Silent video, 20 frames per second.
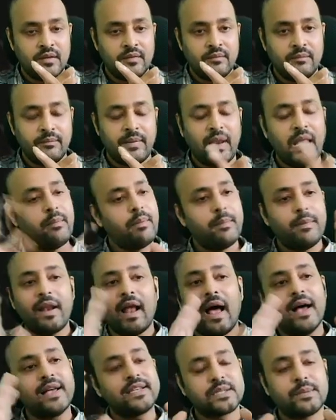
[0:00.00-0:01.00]
Many people
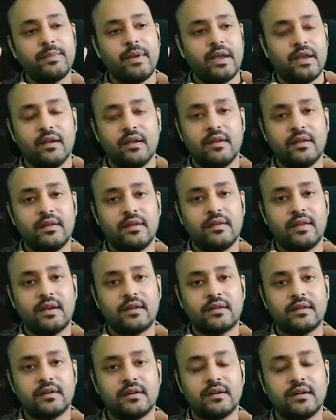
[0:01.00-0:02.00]
ask me that
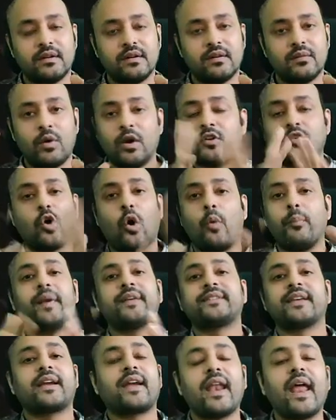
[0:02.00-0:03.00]
what
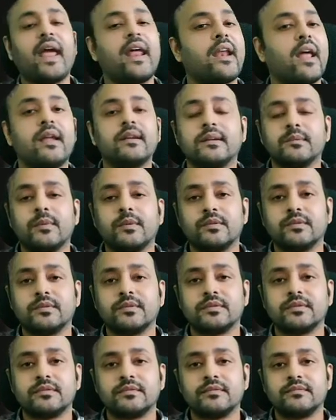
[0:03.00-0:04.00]
topics can I write about?
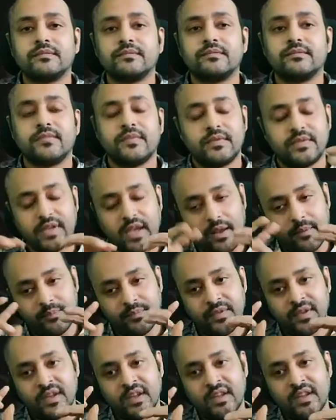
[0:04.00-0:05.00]
See,
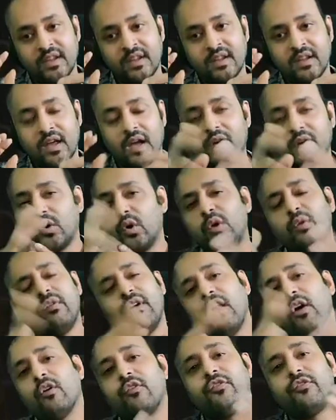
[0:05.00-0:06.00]
a good
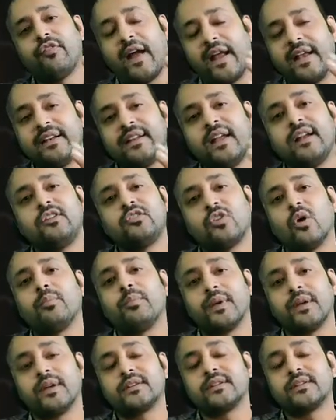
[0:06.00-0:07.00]
way of finding
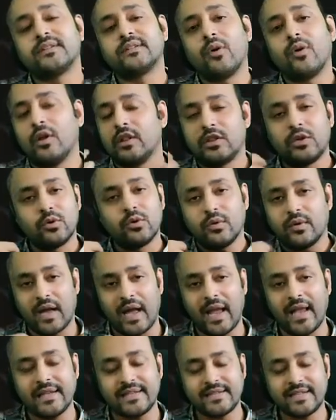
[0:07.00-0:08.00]
topics, although
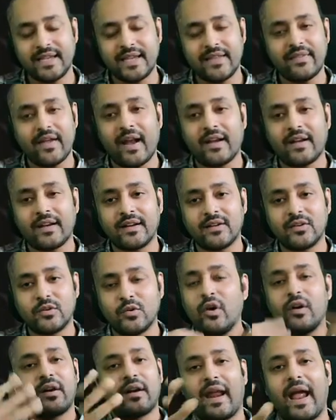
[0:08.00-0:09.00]
I say that do
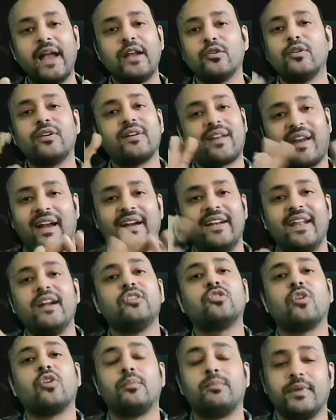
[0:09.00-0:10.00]
not write on
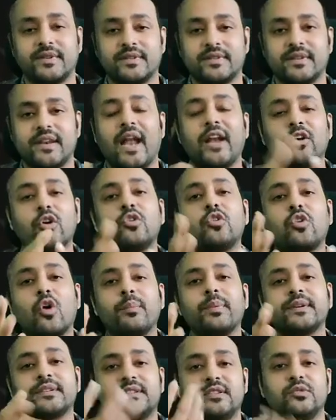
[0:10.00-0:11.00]
trending topics, write on
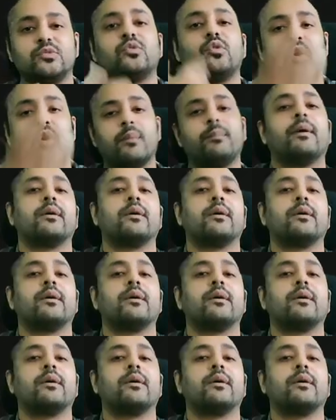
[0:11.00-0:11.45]
topics you know